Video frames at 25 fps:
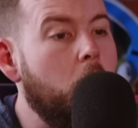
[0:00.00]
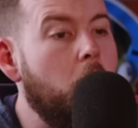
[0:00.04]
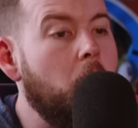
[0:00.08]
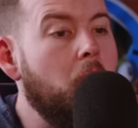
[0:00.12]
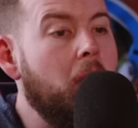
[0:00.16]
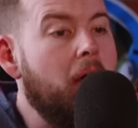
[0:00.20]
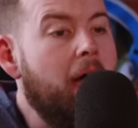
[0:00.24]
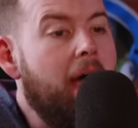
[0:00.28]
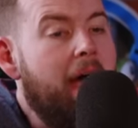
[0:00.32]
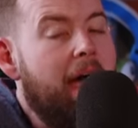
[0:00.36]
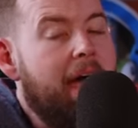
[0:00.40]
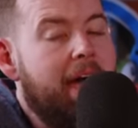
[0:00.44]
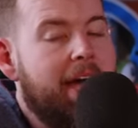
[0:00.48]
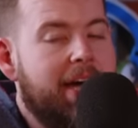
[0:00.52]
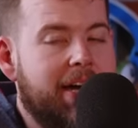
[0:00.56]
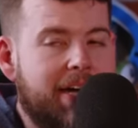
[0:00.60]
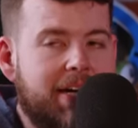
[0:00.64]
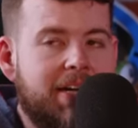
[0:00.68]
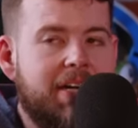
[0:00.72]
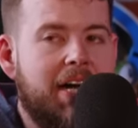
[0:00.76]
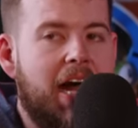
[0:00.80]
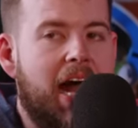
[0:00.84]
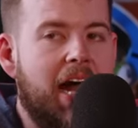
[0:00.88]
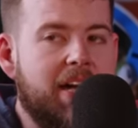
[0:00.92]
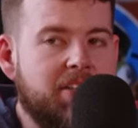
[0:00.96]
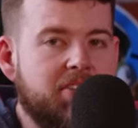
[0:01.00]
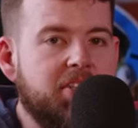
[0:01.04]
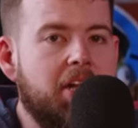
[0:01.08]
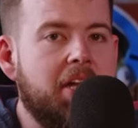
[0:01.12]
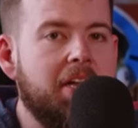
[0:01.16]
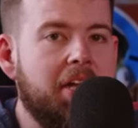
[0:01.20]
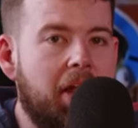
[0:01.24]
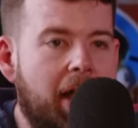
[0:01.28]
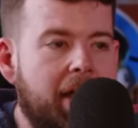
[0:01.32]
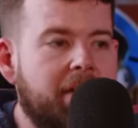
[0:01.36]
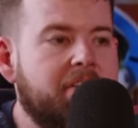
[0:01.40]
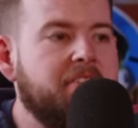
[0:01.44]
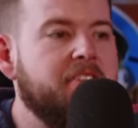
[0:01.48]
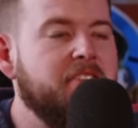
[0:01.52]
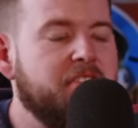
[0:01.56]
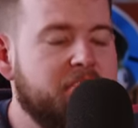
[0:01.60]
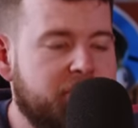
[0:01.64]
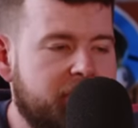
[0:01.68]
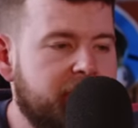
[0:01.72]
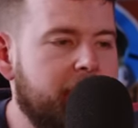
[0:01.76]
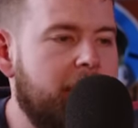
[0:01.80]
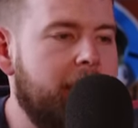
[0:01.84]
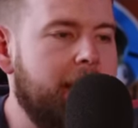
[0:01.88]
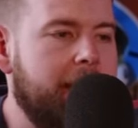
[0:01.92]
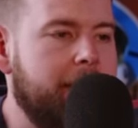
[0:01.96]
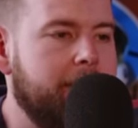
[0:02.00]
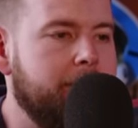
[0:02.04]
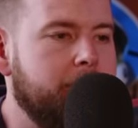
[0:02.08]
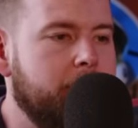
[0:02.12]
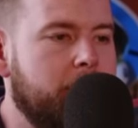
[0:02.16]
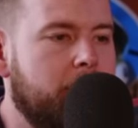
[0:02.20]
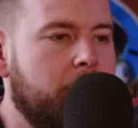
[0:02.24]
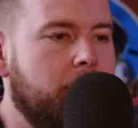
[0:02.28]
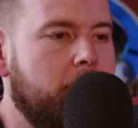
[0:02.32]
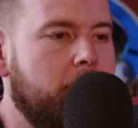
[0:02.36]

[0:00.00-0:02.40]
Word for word: Well, as I like to say,